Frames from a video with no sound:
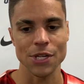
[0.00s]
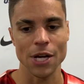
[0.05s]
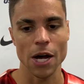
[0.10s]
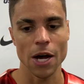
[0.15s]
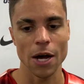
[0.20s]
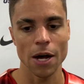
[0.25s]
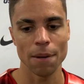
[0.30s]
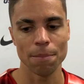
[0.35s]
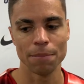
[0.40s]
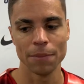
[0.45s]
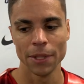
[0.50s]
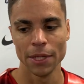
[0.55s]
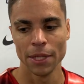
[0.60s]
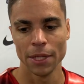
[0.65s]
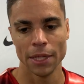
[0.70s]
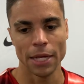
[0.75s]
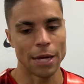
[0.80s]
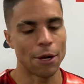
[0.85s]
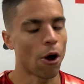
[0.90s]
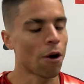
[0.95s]
Um,
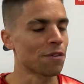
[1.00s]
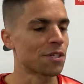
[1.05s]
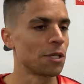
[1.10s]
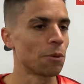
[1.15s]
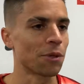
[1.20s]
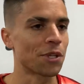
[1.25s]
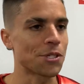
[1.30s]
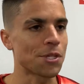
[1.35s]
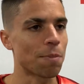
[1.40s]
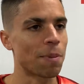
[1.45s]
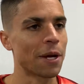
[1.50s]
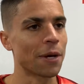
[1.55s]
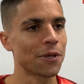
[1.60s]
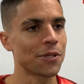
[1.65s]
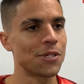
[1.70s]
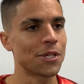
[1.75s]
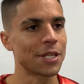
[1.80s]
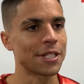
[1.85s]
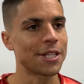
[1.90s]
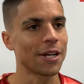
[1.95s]
and obviously with his
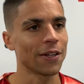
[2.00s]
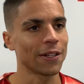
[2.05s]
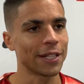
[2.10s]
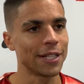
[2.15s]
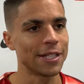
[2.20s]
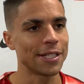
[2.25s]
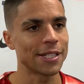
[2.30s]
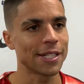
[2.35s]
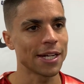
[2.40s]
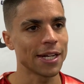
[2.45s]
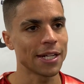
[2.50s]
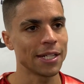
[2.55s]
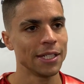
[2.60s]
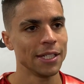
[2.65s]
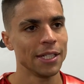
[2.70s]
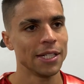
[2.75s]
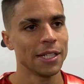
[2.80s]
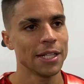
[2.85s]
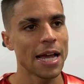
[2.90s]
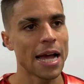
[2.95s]
appearance, you could tell he's uh,
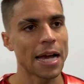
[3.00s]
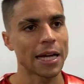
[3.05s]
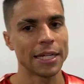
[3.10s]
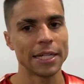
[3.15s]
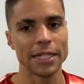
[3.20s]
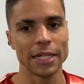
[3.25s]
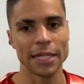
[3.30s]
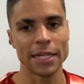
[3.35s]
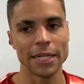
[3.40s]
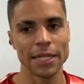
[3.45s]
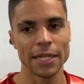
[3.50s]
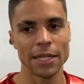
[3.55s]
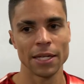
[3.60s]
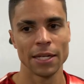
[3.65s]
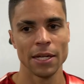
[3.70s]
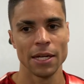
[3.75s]
yeah he, he,